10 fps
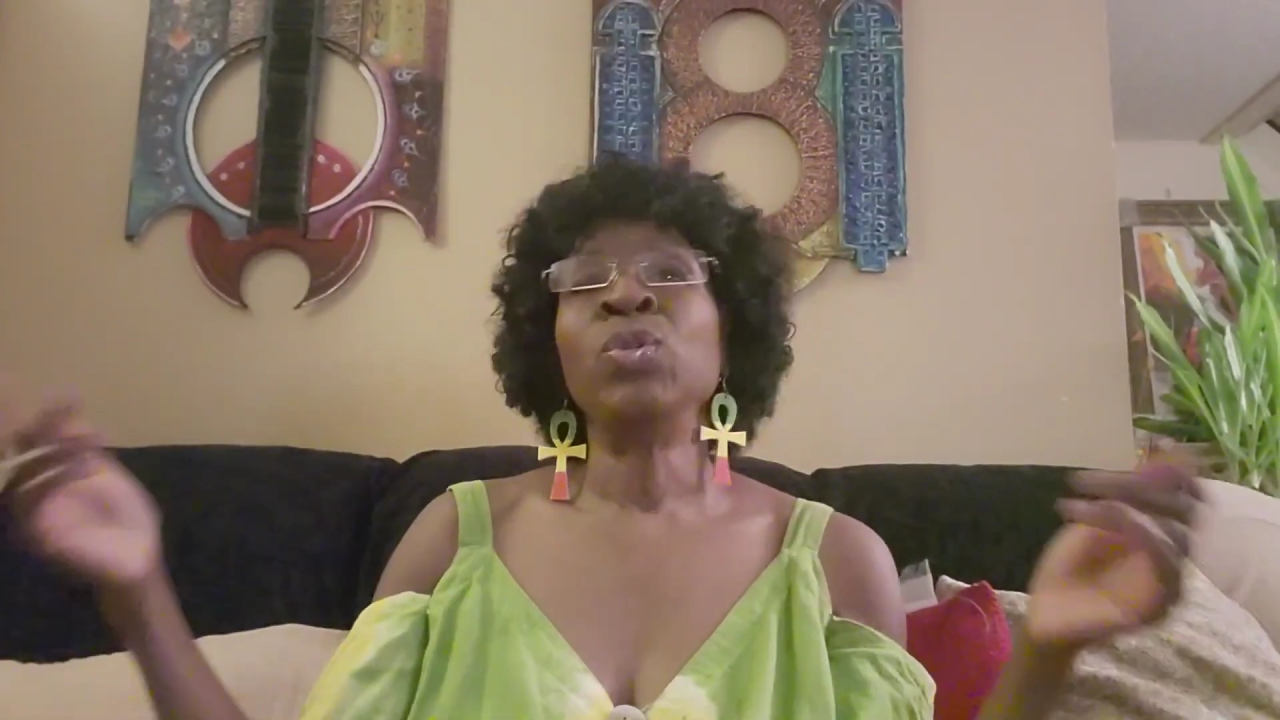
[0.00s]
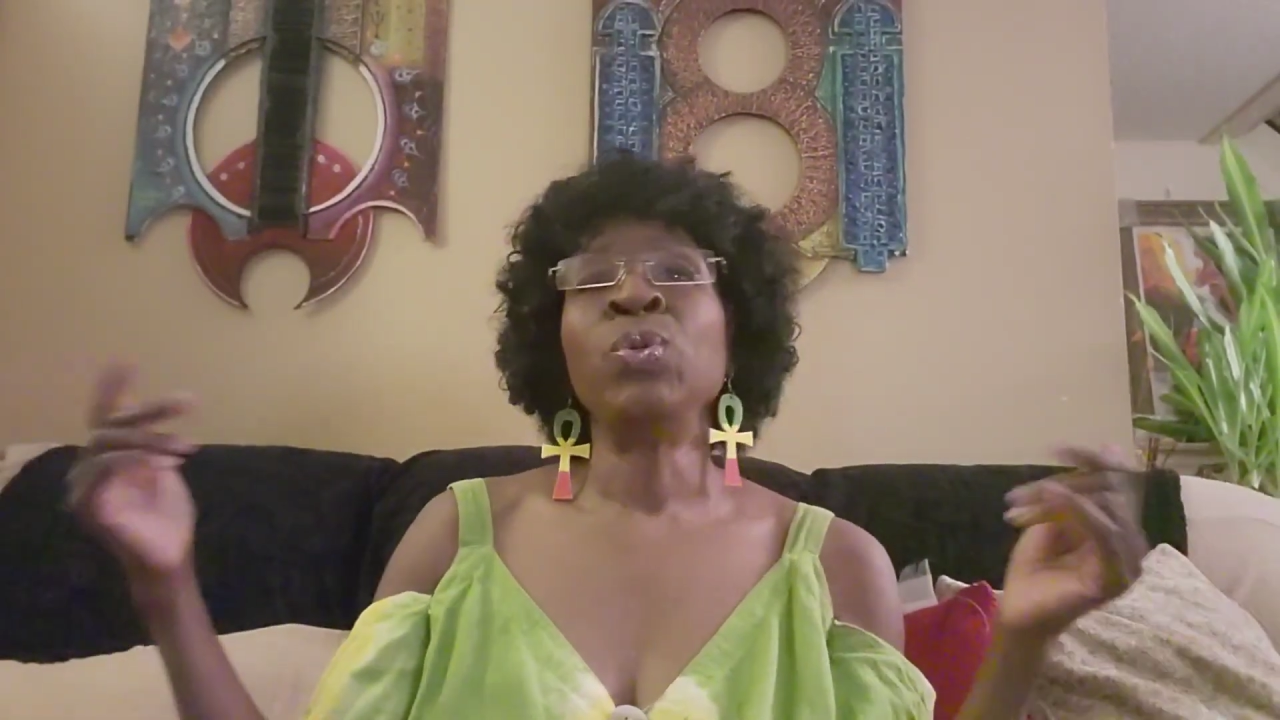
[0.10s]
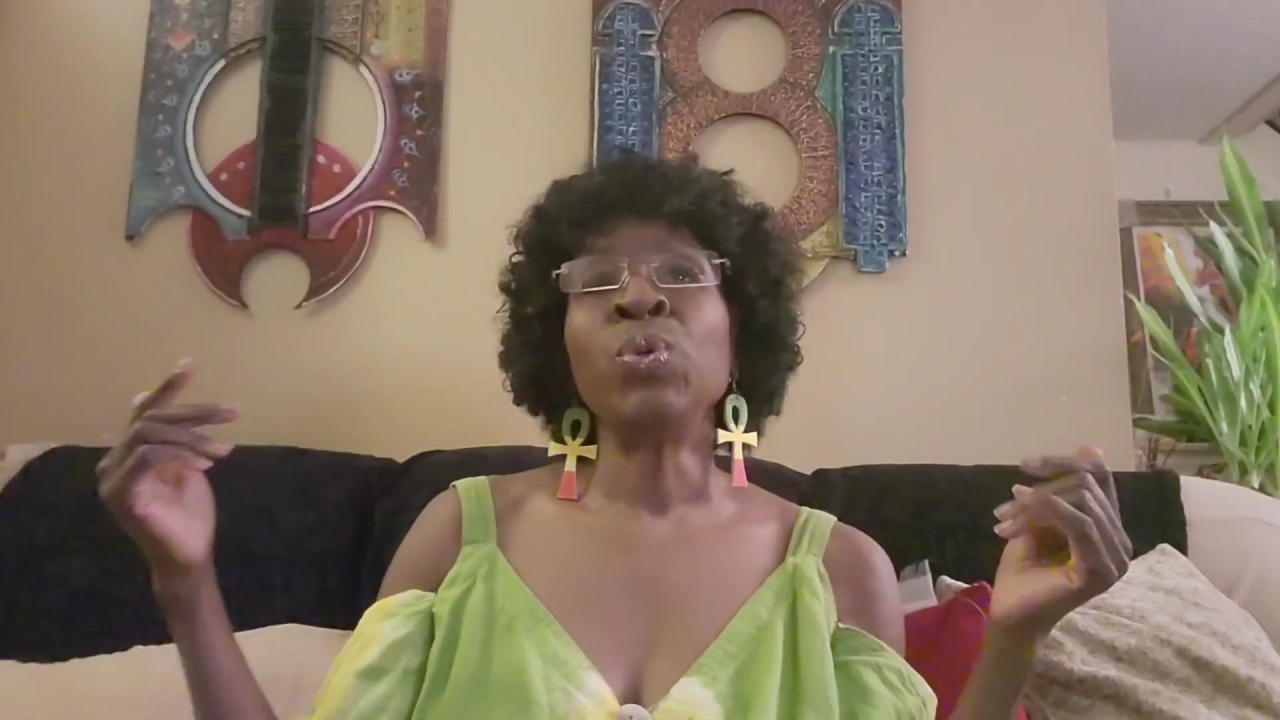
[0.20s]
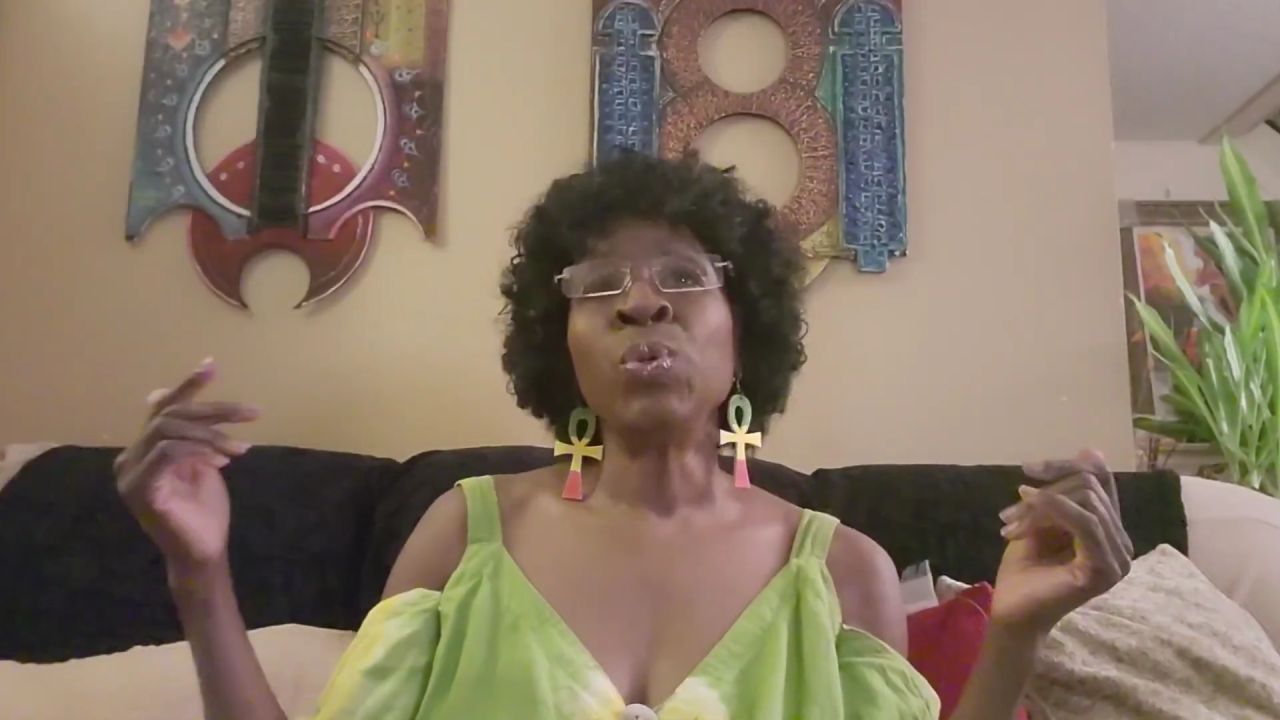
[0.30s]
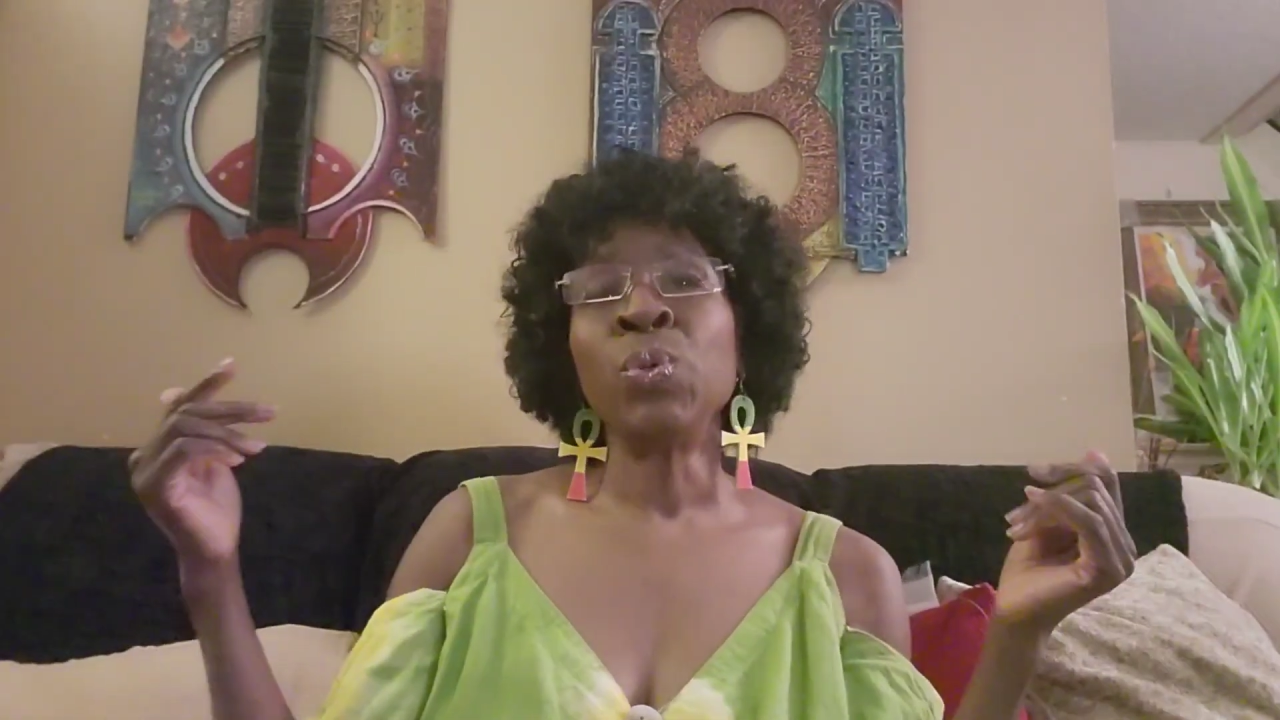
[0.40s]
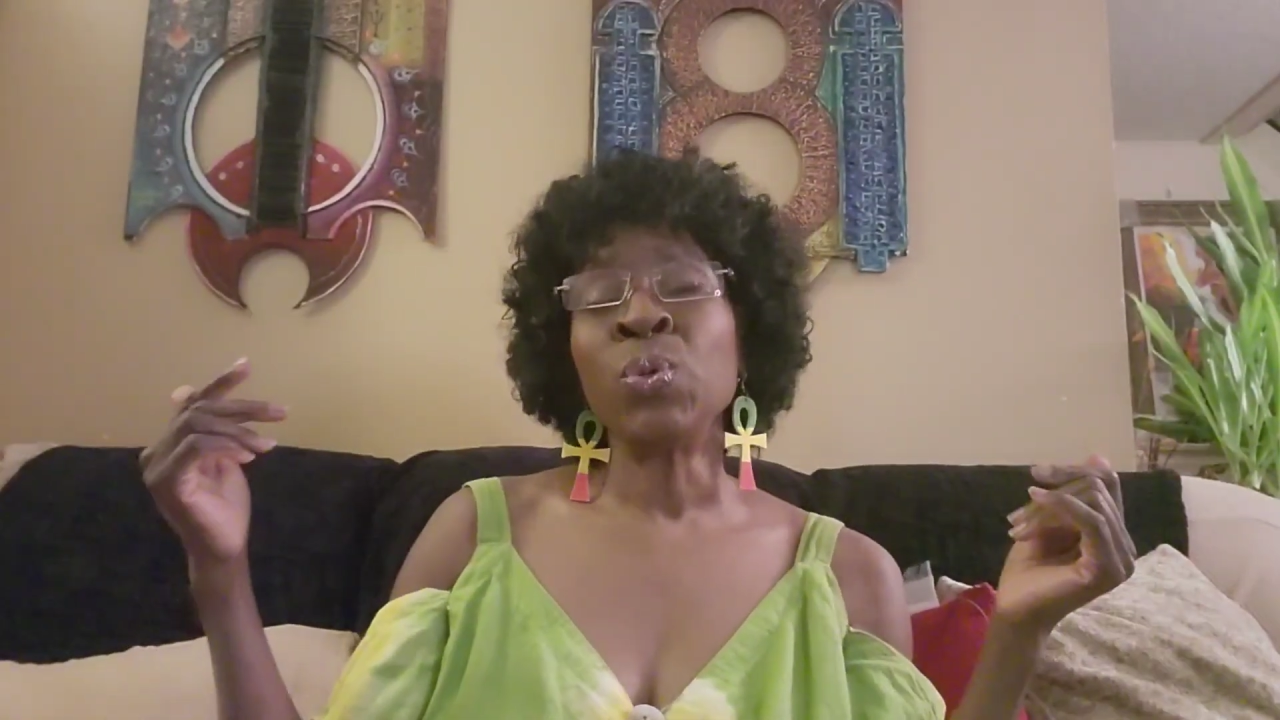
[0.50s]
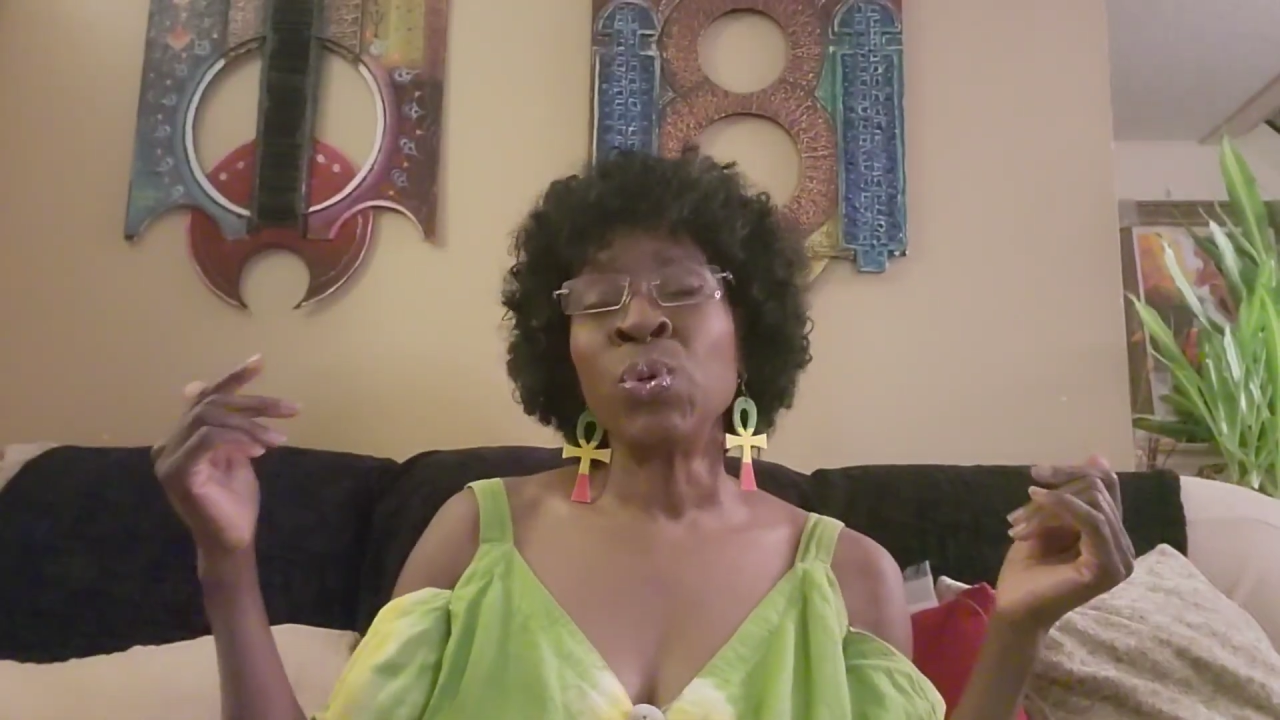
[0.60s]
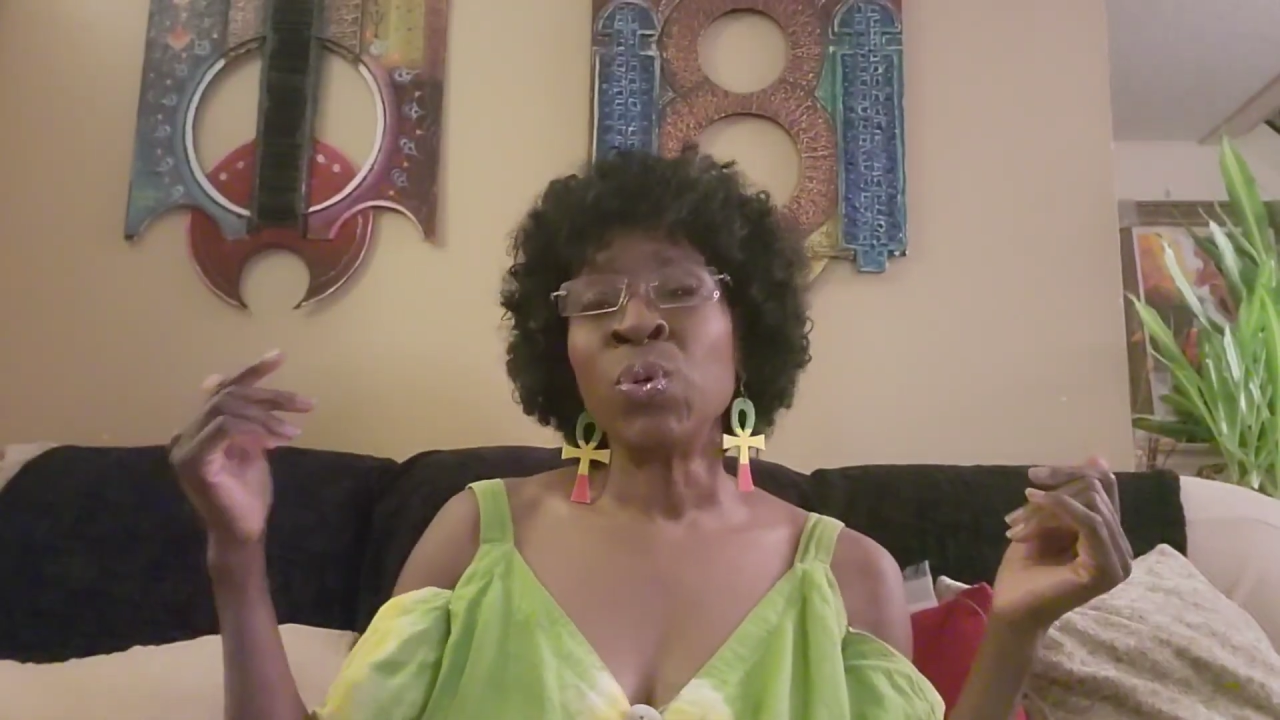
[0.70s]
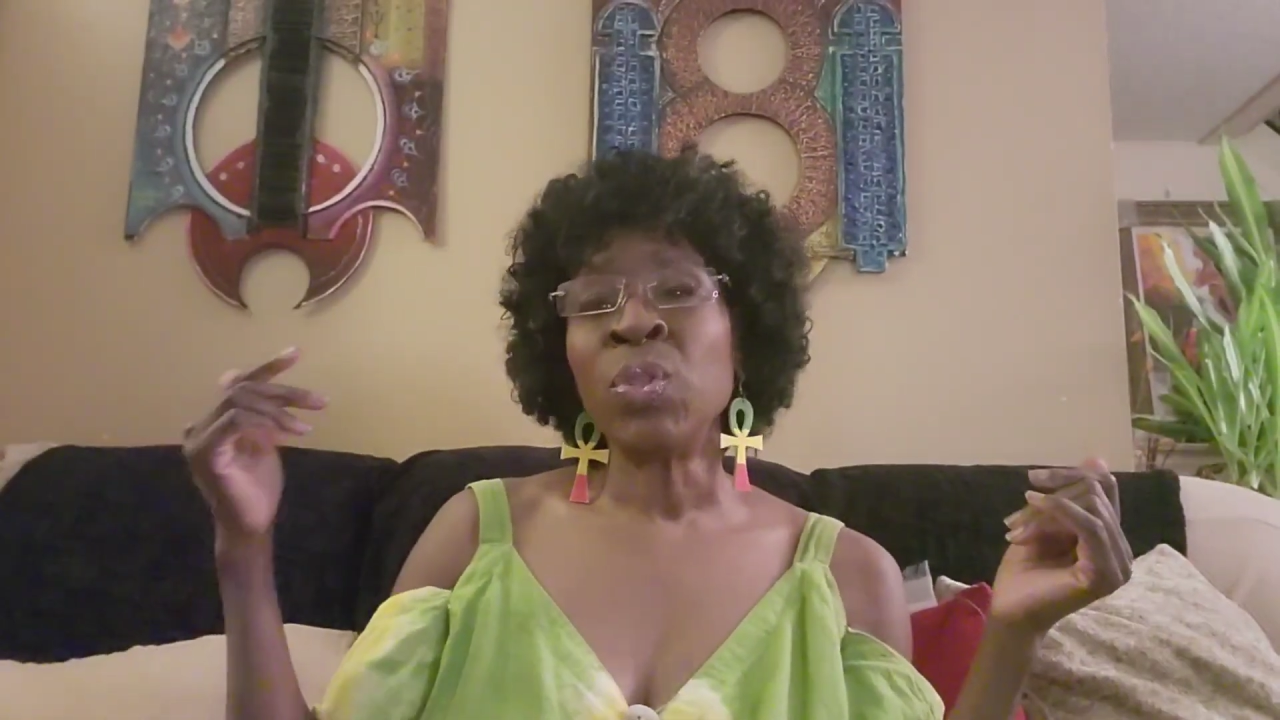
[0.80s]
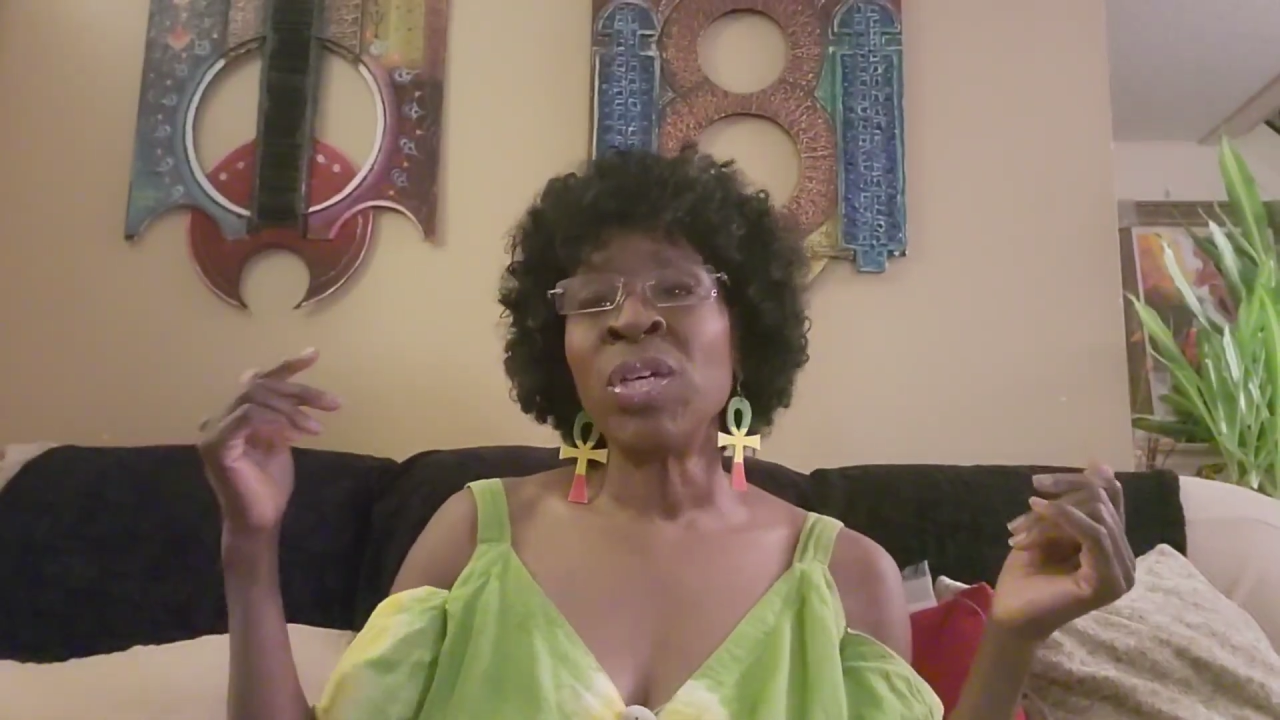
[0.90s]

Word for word: to